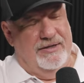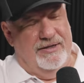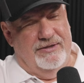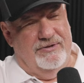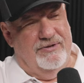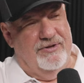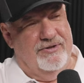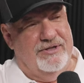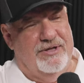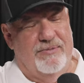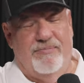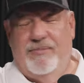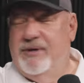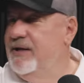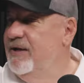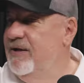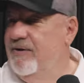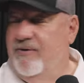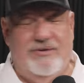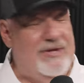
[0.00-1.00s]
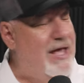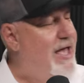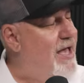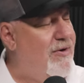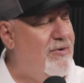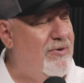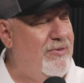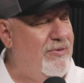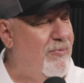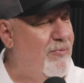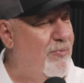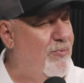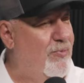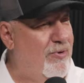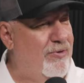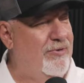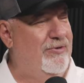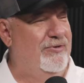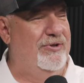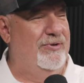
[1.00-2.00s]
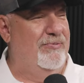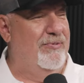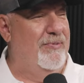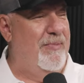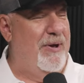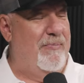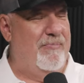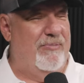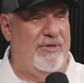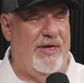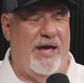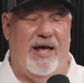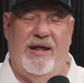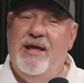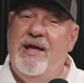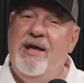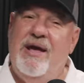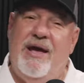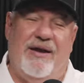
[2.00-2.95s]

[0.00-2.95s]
He looks at me and he goes, How in the world do you remember that?